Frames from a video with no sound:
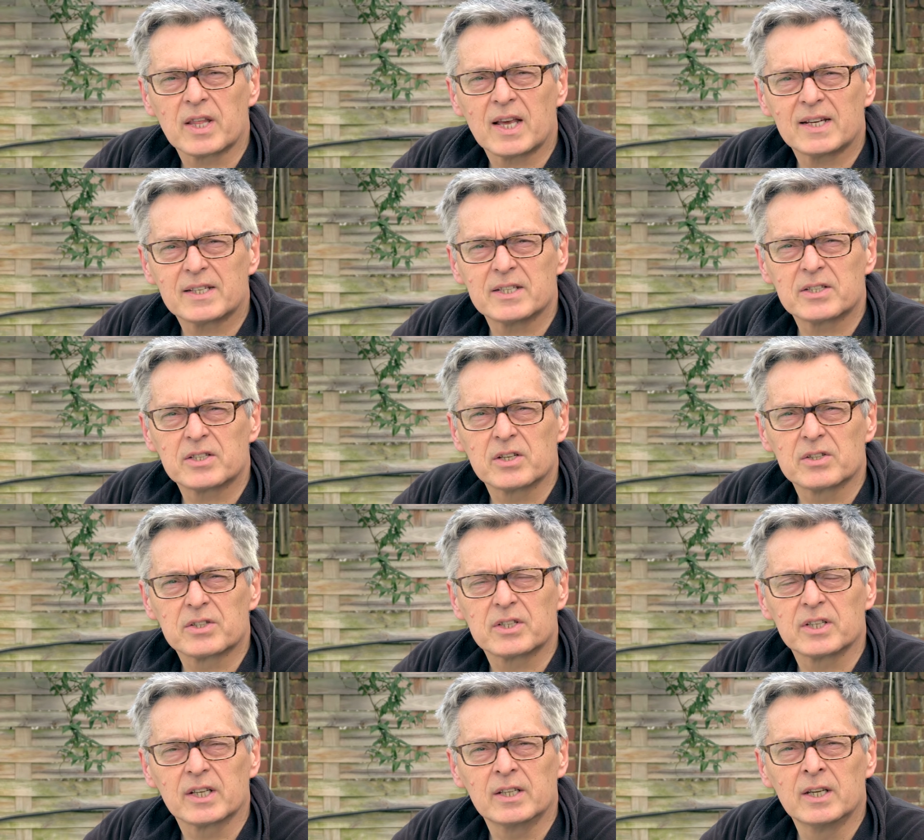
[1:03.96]
that distance
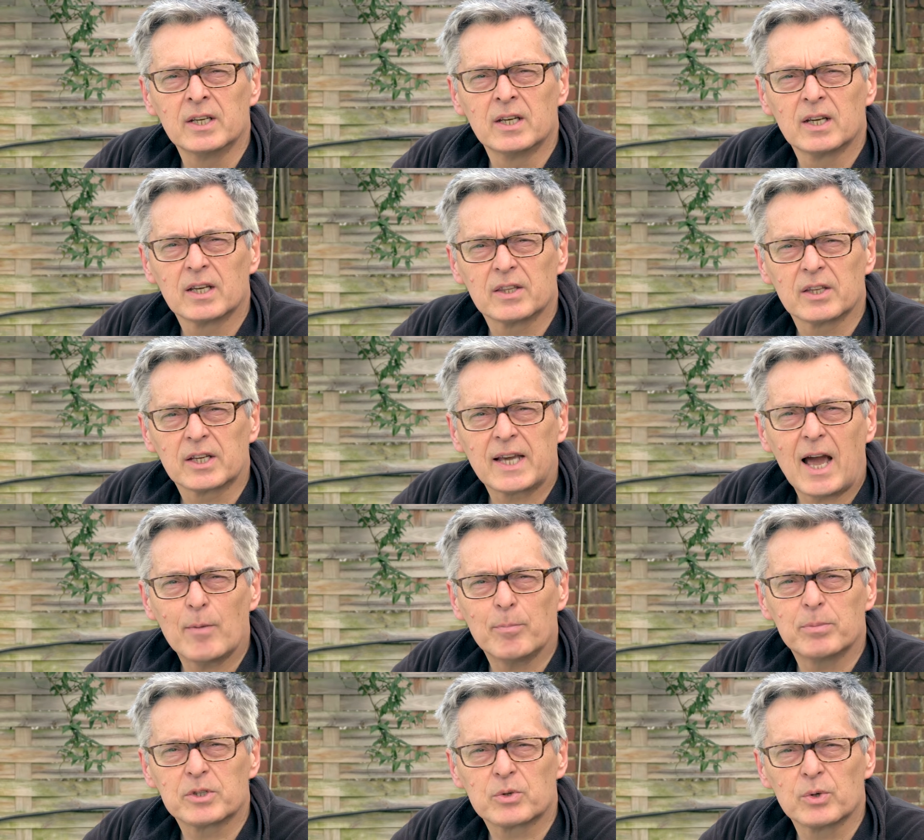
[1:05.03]
the, the gap
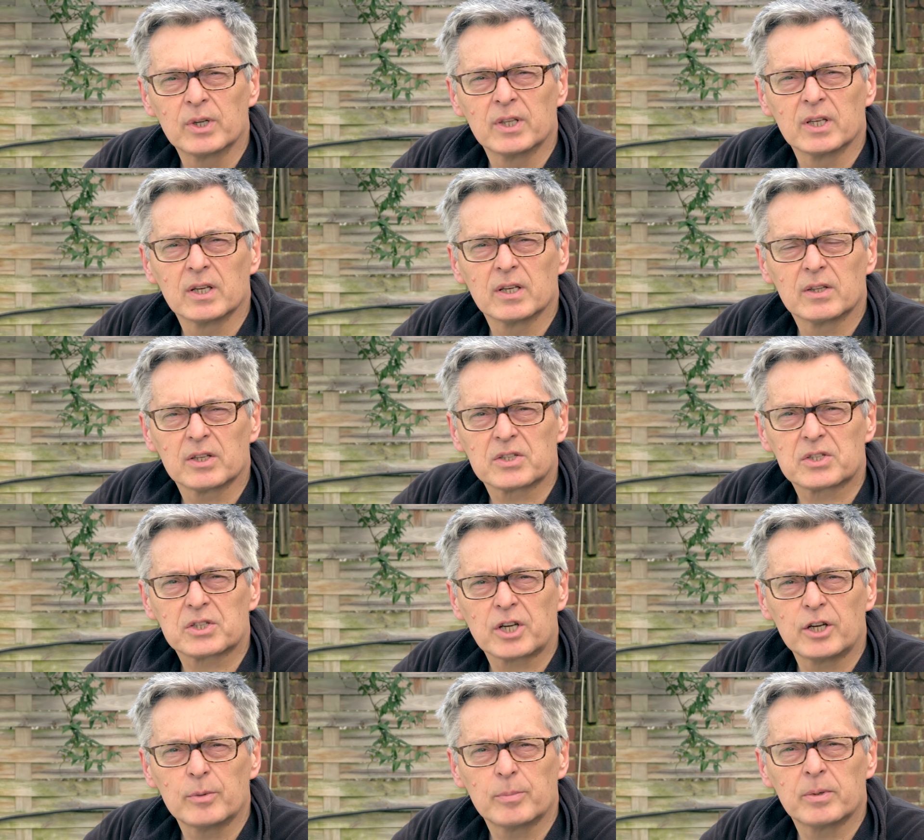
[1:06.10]
between the, the
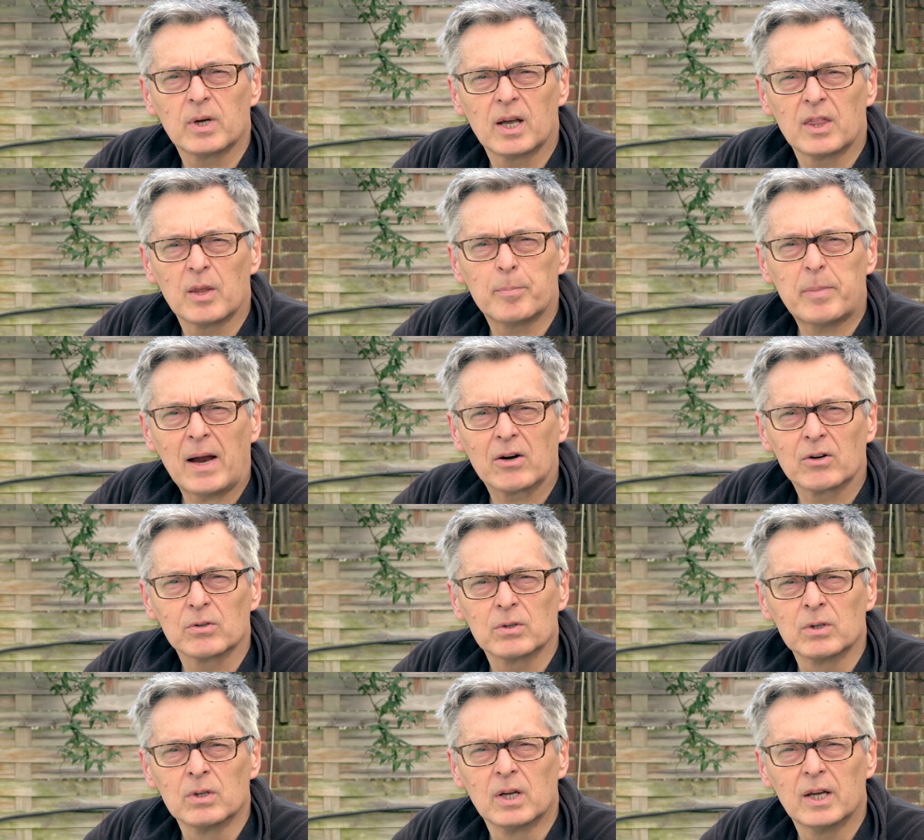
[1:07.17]
scope and the barrel
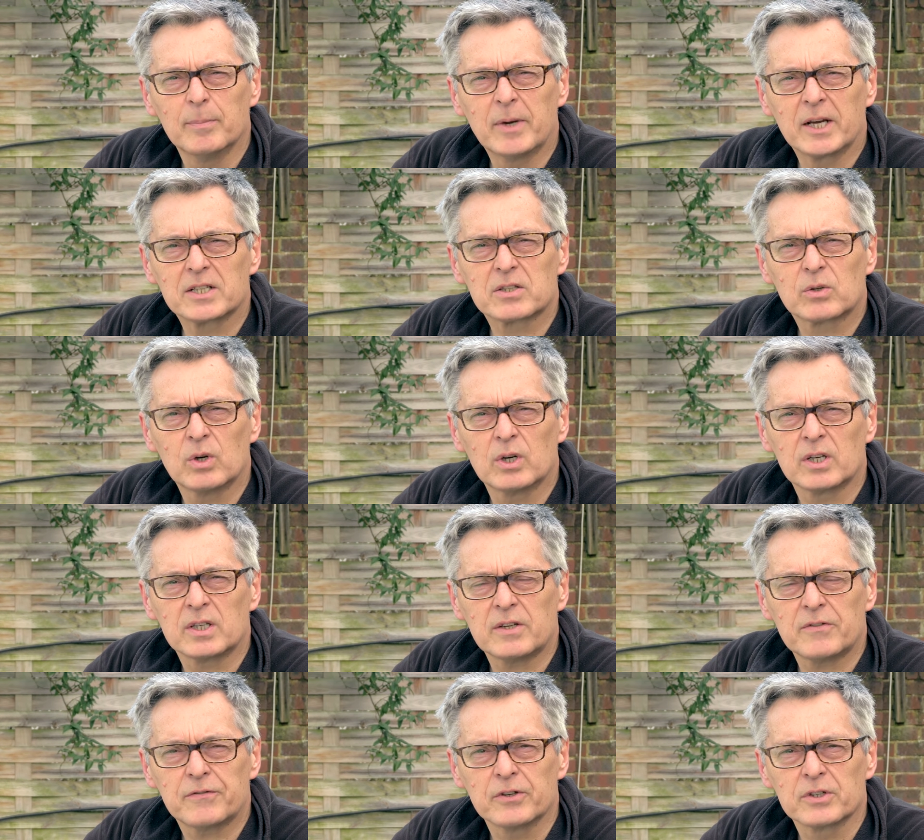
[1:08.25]
makes quite a
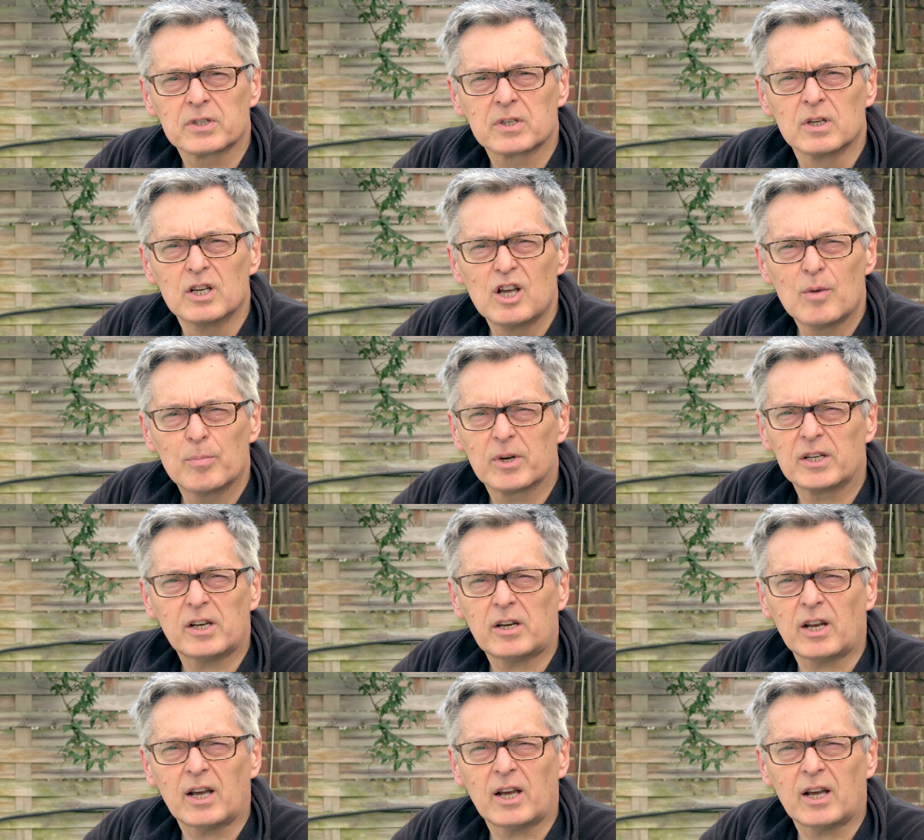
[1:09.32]
difference, but I don't